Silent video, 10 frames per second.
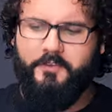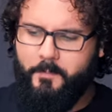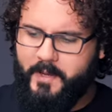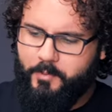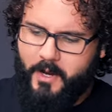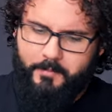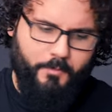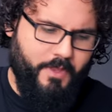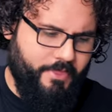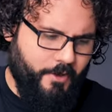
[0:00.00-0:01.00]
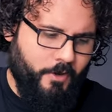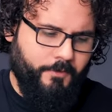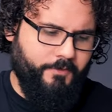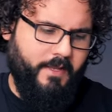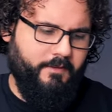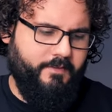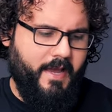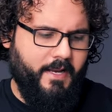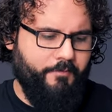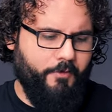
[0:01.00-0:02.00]
So the big problem with those is
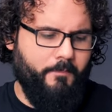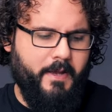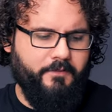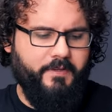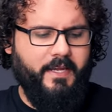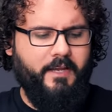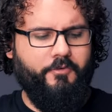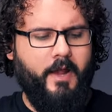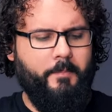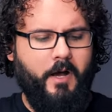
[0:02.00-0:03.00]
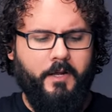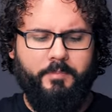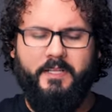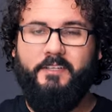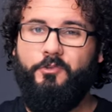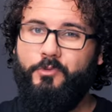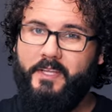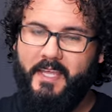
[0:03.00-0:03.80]
that if you're mounting a tripod plate to the